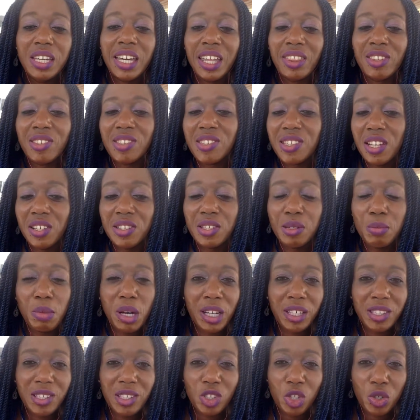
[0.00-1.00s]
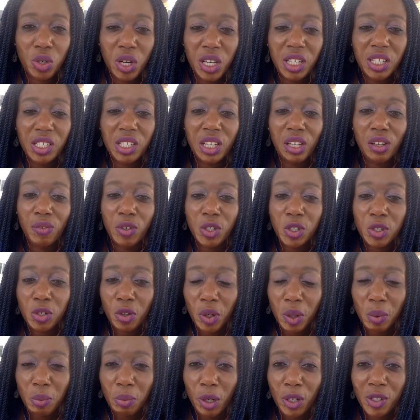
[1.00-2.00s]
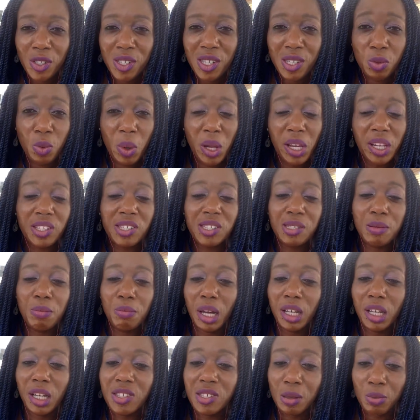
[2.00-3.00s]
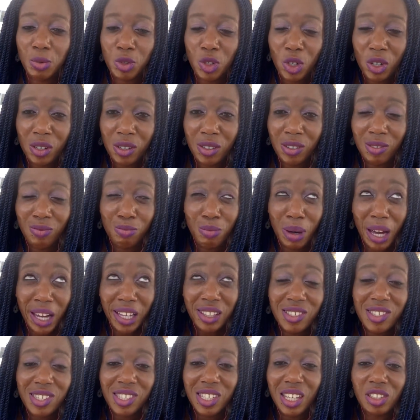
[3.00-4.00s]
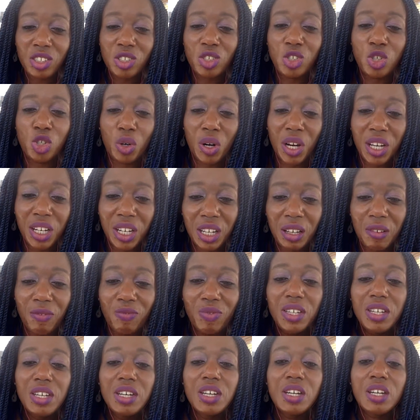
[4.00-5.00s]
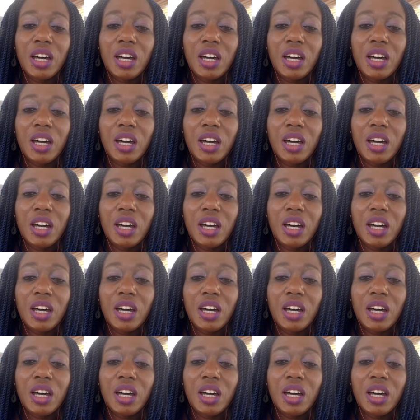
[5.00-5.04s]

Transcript: Get the sales and marketing training delivered to your inbox as well as some mindset, tra- mindset training.